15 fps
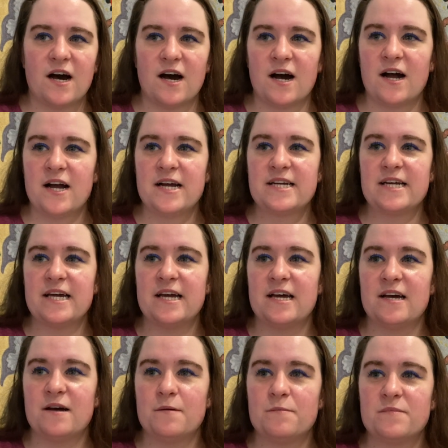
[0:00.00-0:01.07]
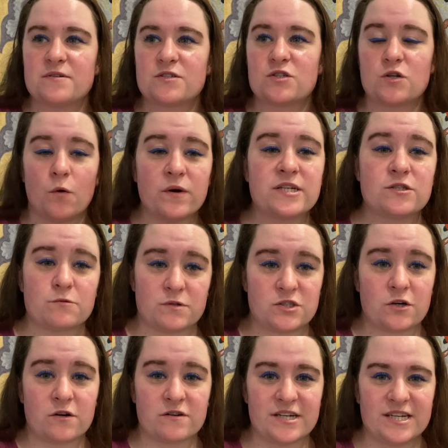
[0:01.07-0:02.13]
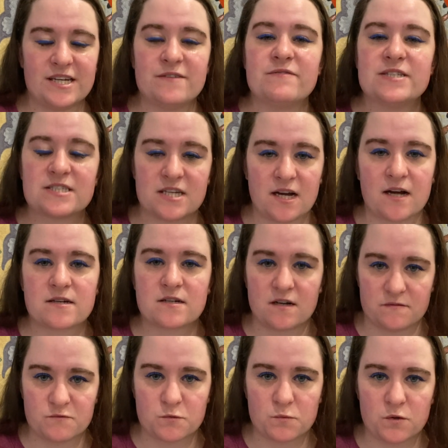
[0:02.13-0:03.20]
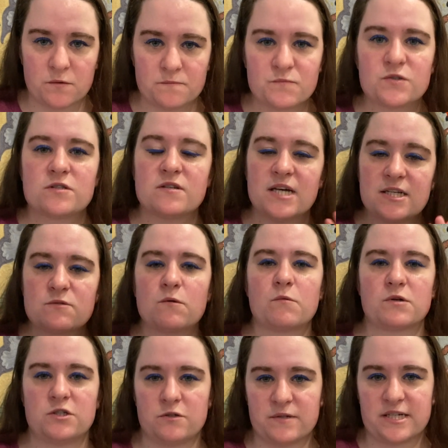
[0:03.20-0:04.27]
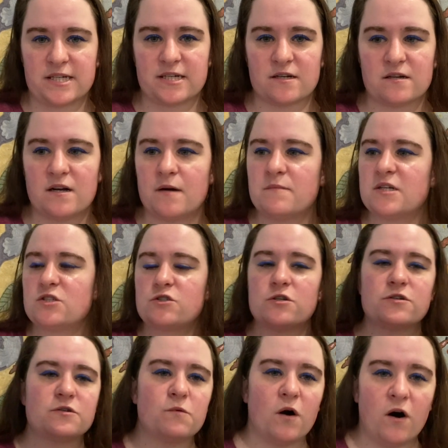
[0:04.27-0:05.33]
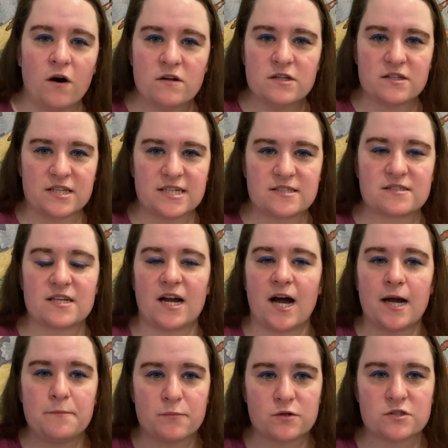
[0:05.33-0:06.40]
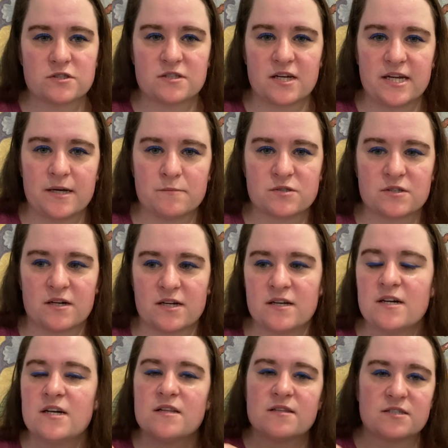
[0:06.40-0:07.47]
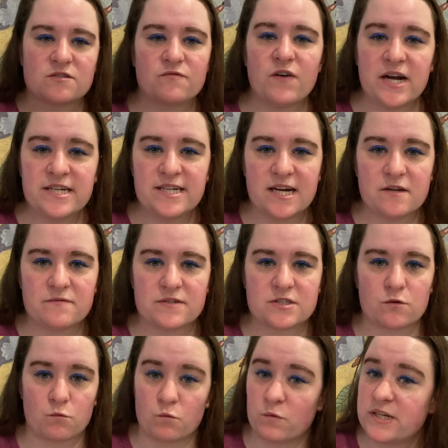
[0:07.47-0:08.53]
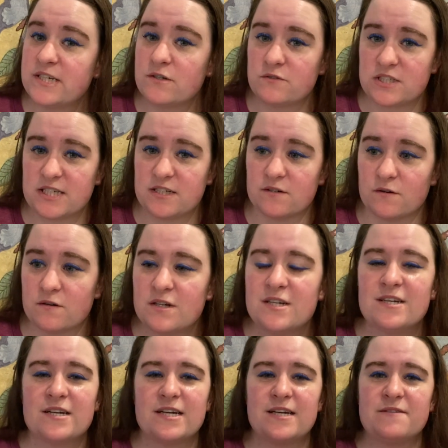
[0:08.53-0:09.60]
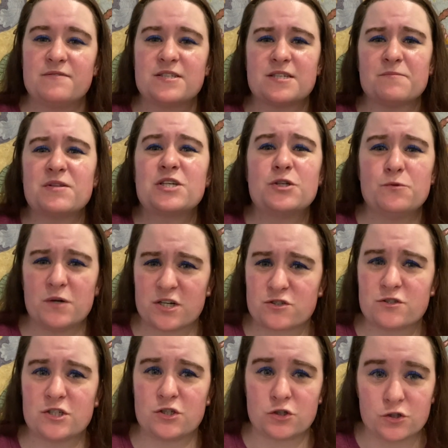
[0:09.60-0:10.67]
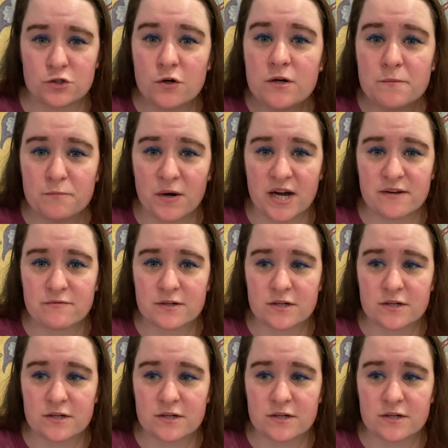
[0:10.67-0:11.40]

I am going to return it if it's not comfortable. So that's what we're doing here. I'm going to show you all the things that I purchased on Amazon. Let's find out if it's a real deal, if it's something you actually should buy for